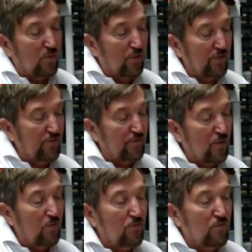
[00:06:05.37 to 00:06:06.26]
orange
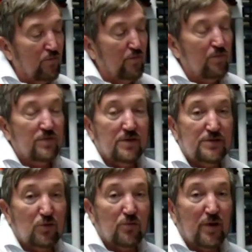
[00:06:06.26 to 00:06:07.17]
foam
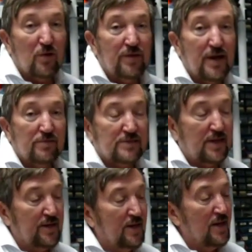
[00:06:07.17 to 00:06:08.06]
sealed ring on the
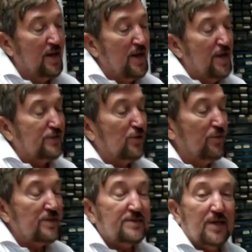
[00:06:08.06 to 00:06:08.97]
outside. So
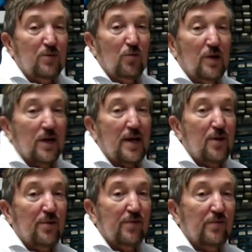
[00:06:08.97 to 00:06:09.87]
this then would
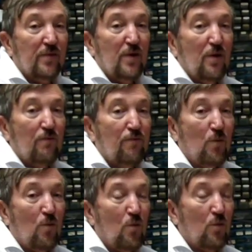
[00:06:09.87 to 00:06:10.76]
allow us
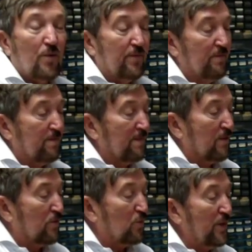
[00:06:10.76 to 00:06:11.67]
full
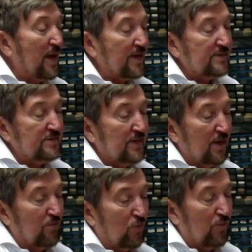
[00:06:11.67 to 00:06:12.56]
3-axis
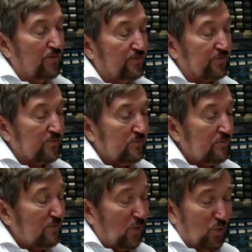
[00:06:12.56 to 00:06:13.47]
gimbal
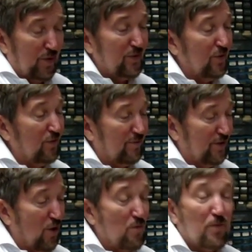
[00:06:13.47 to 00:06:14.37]
with your
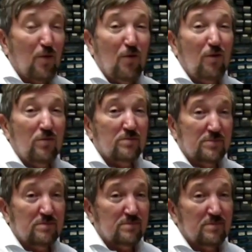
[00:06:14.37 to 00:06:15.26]
GoPro
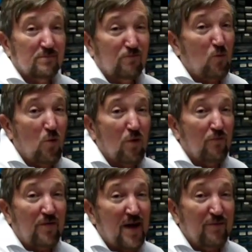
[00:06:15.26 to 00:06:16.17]
4 or
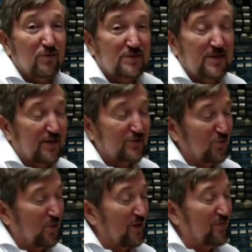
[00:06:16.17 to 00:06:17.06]
5 or 6
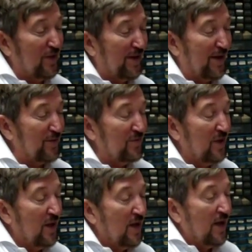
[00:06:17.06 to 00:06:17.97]
or whatever you have,
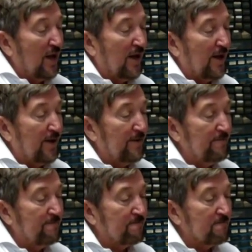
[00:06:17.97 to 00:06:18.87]

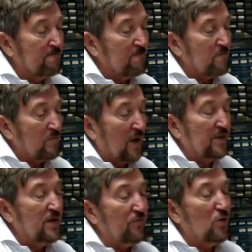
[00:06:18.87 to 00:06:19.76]
and
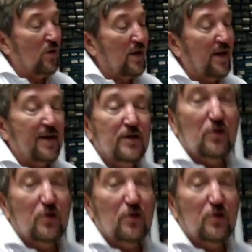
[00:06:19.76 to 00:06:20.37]
give you a high